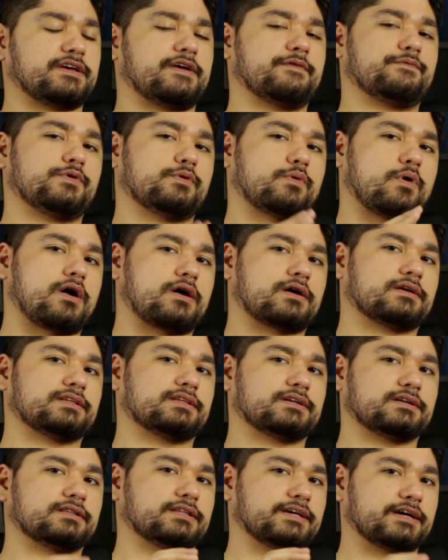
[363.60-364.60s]
it. If you are a
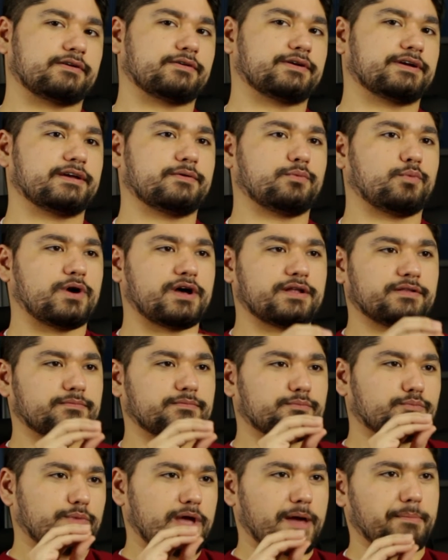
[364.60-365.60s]
little leery what
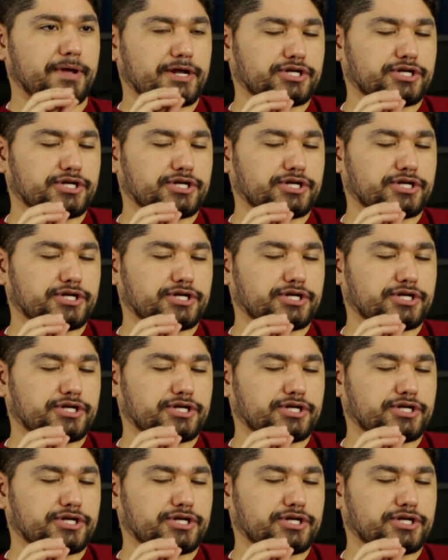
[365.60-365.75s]
M.